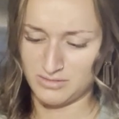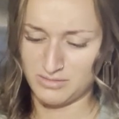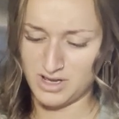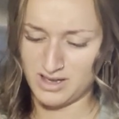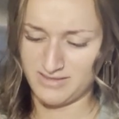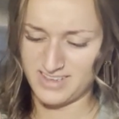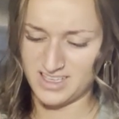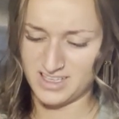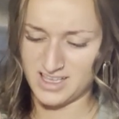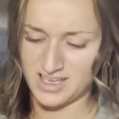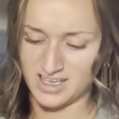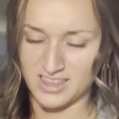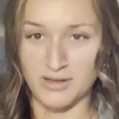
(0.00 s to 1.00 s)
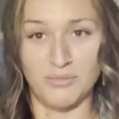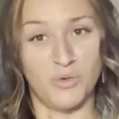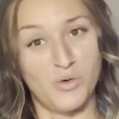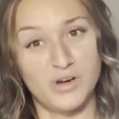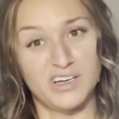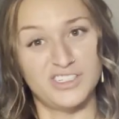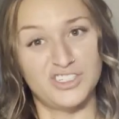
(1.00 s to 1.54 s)
But I feel like the
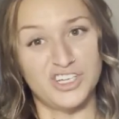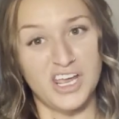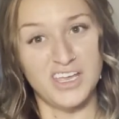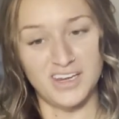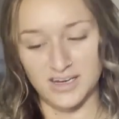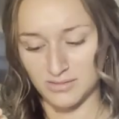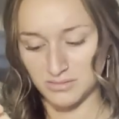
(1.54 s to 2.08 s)
more it's shaking up,